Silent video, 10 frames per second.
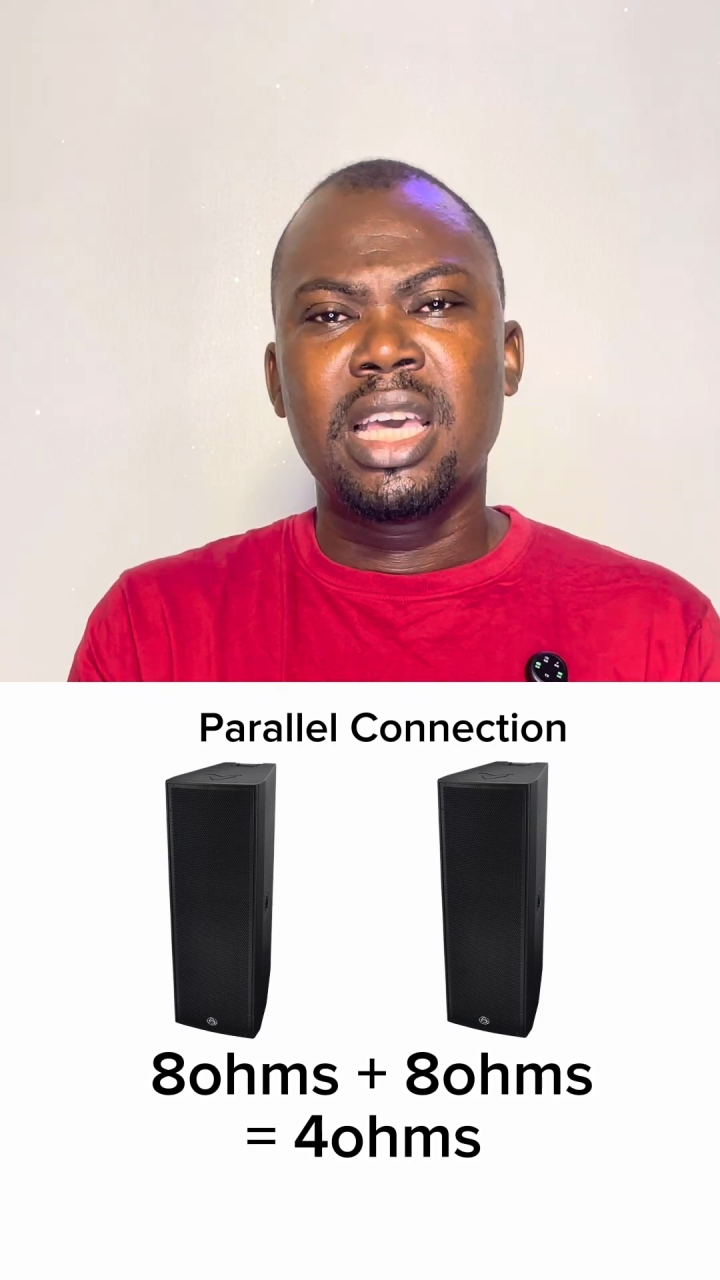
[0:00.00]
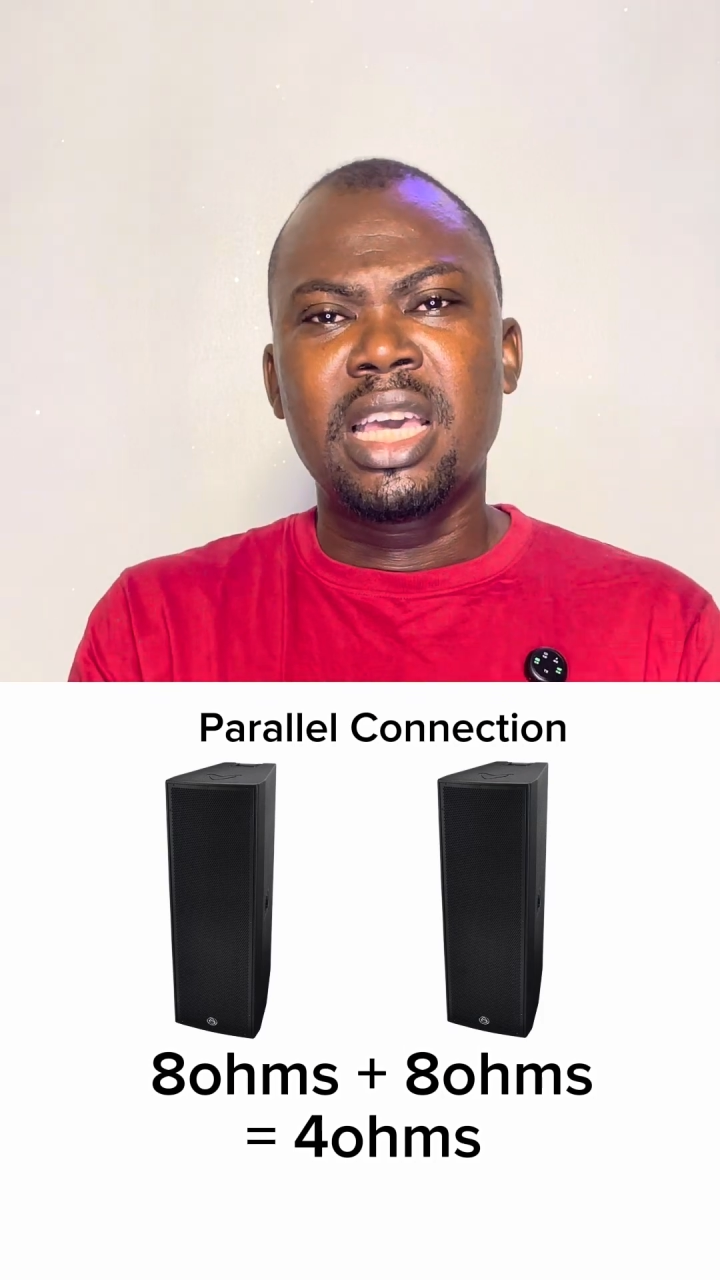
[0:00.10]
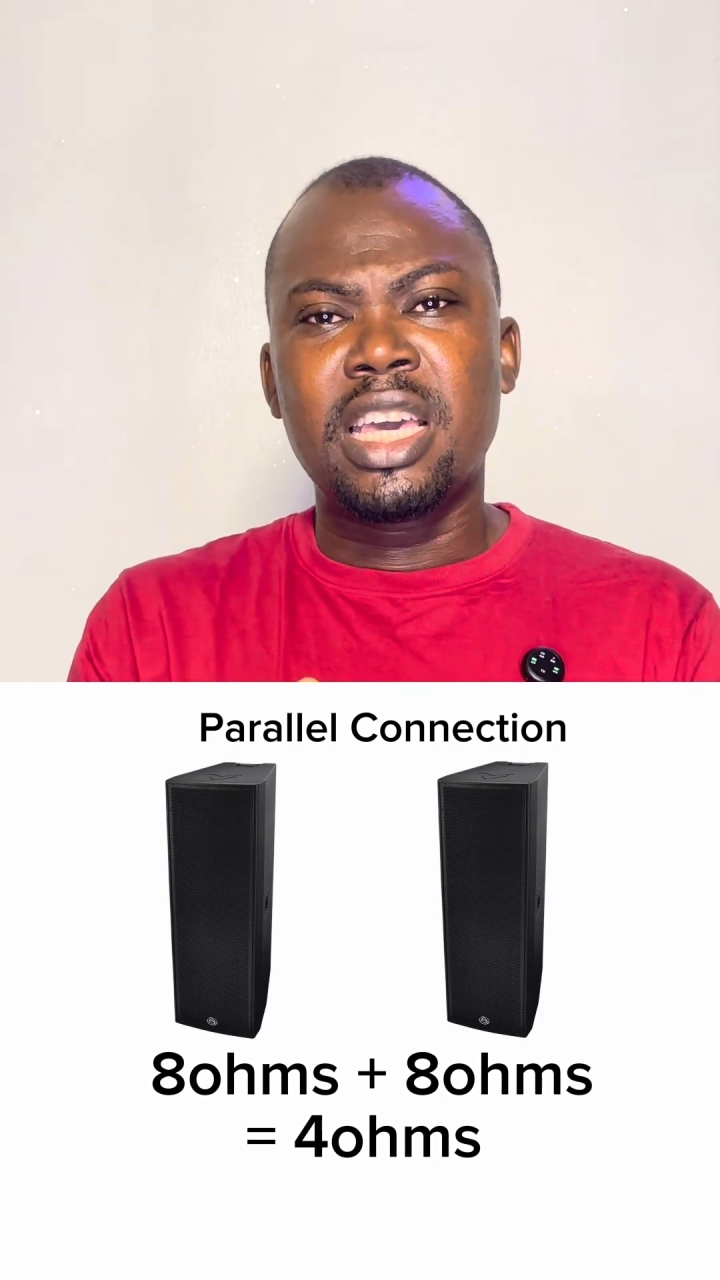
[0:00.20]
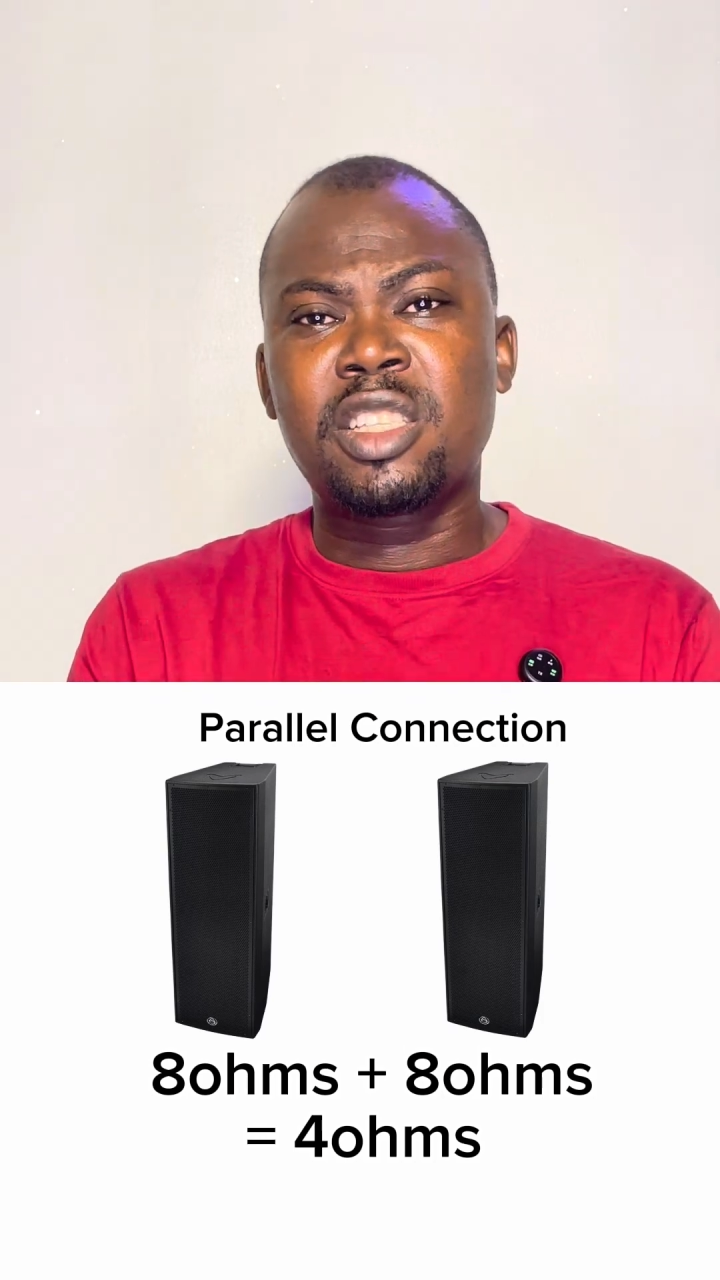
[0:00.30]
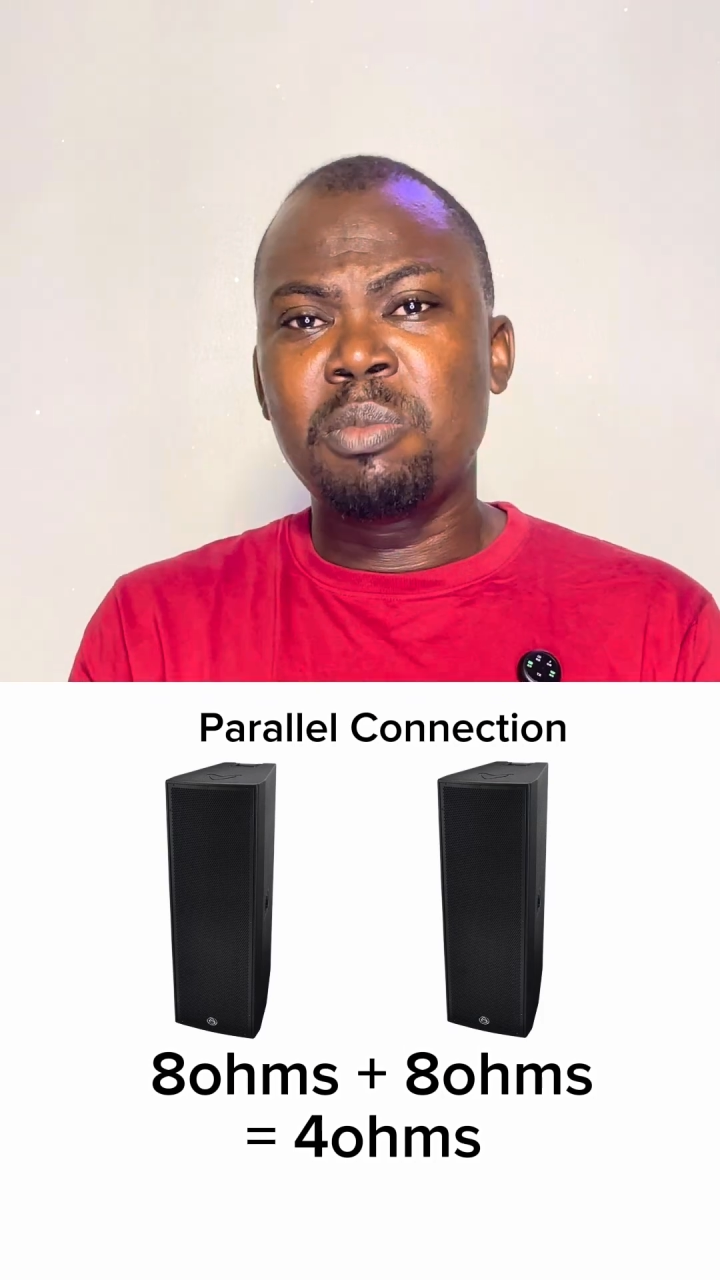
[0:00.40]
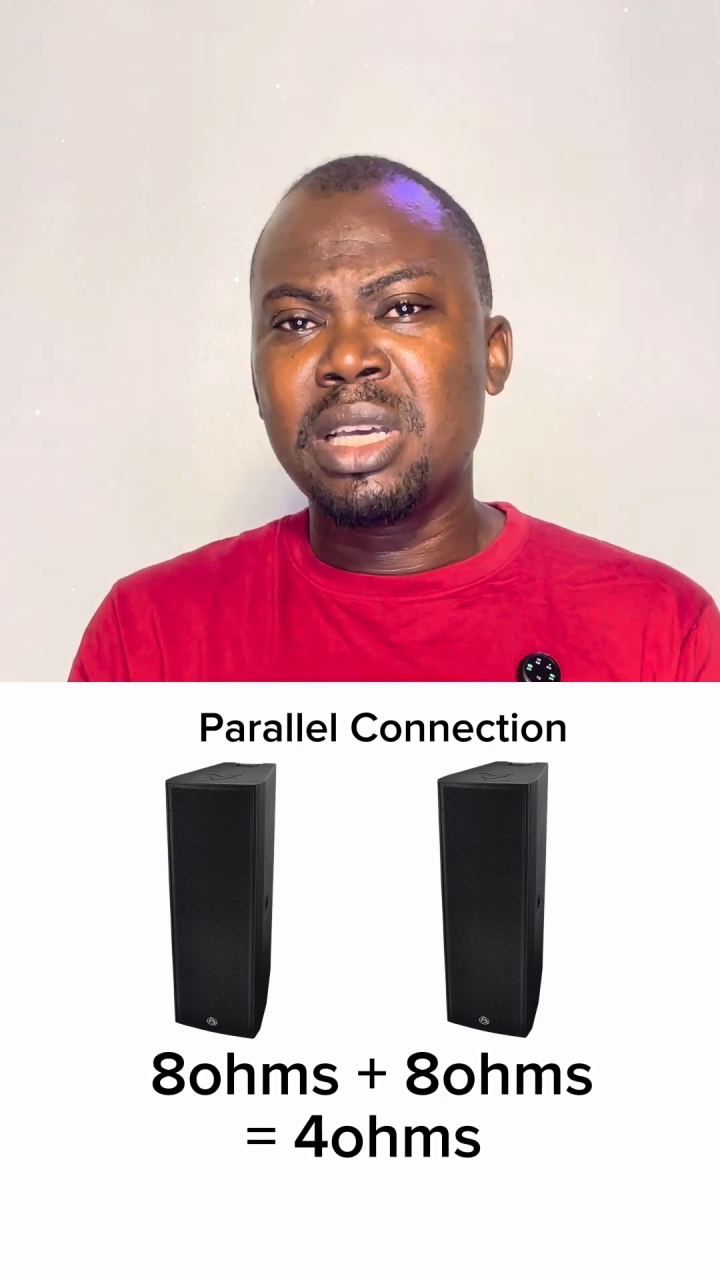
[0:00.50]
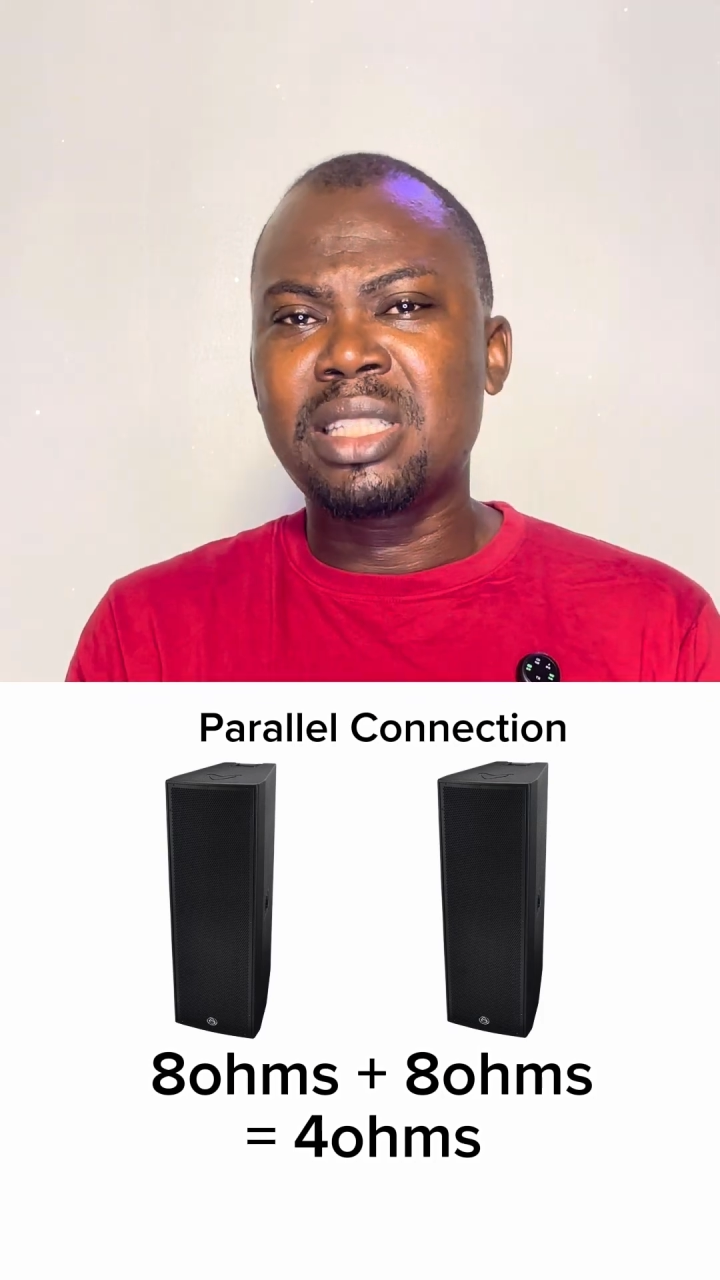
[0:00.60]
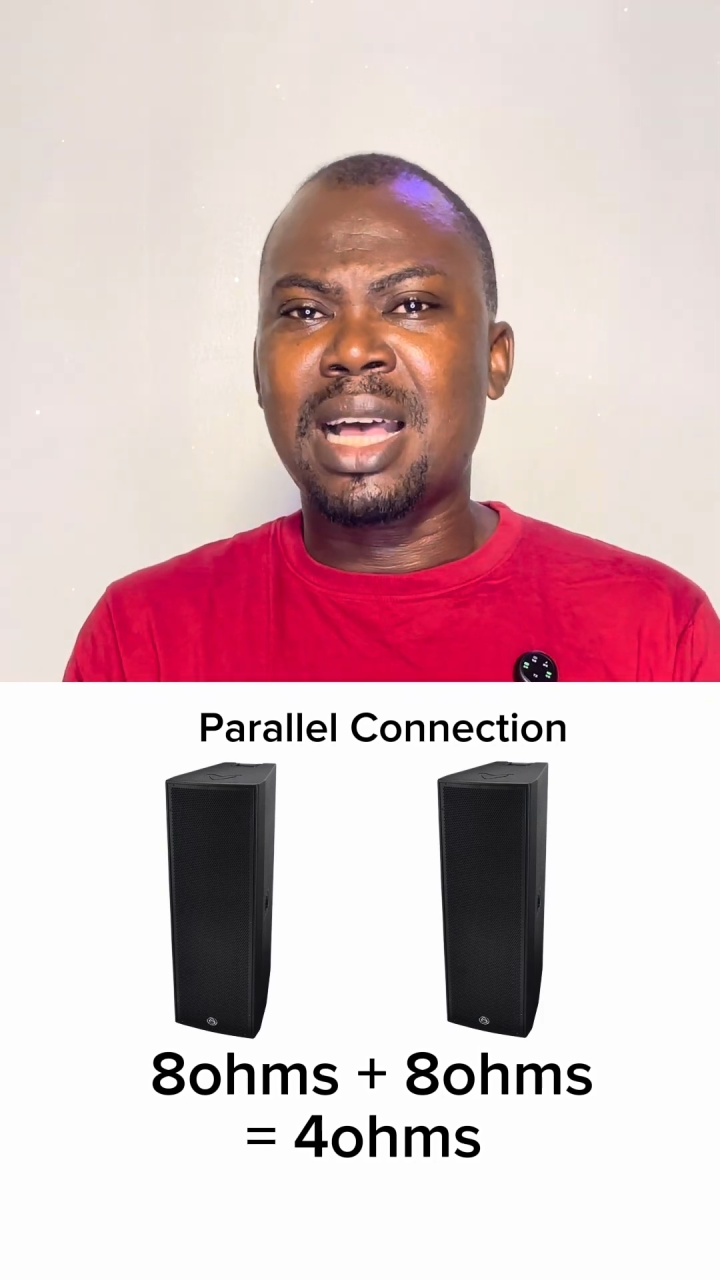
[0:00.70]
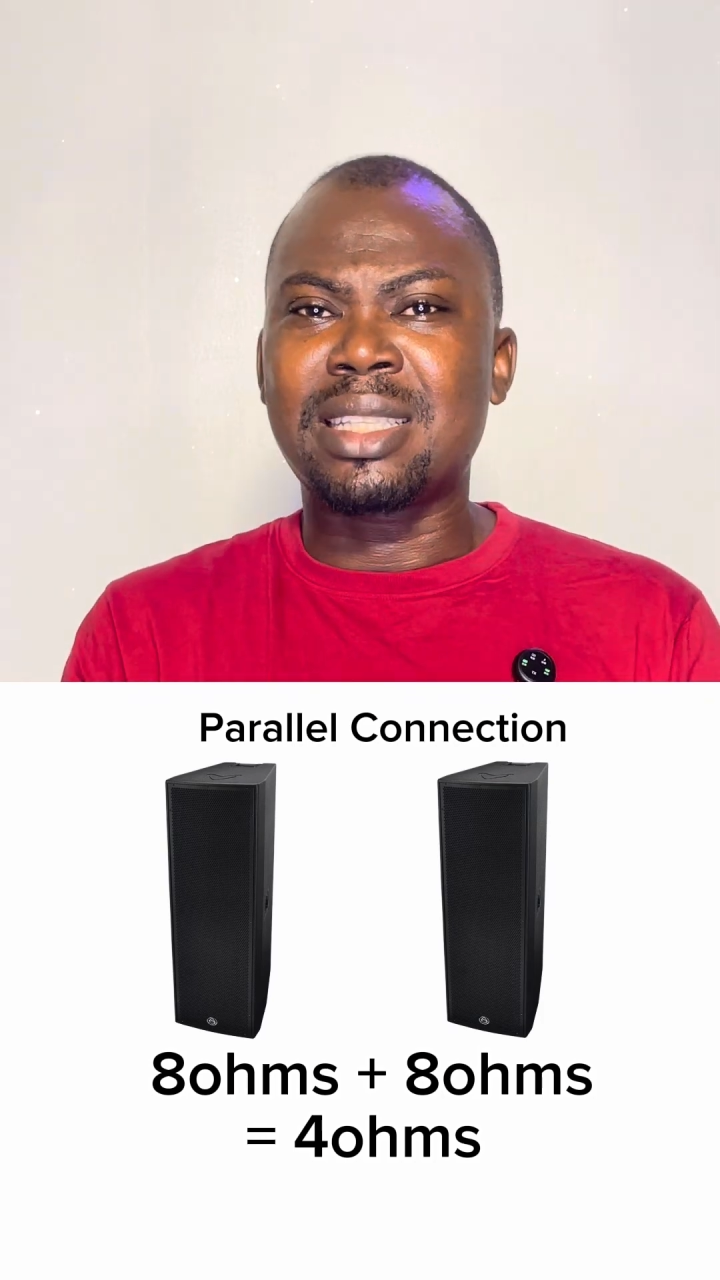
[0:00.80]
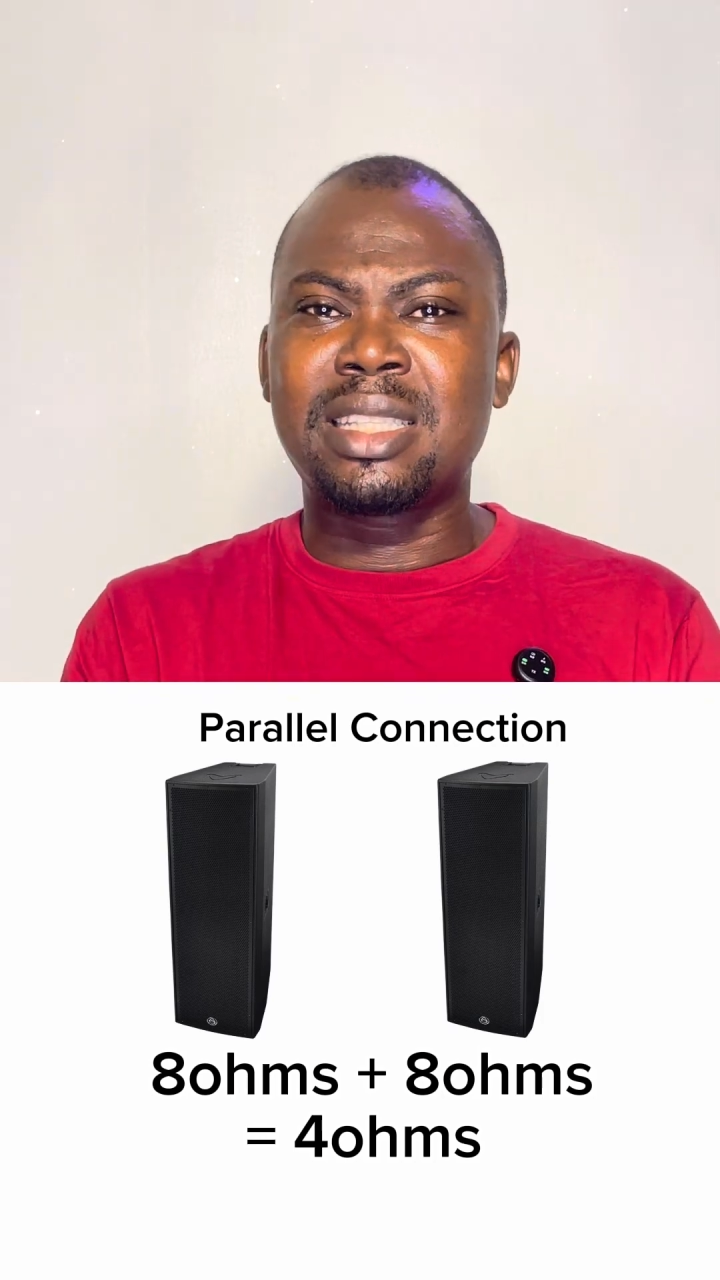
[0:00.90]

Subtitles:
it means that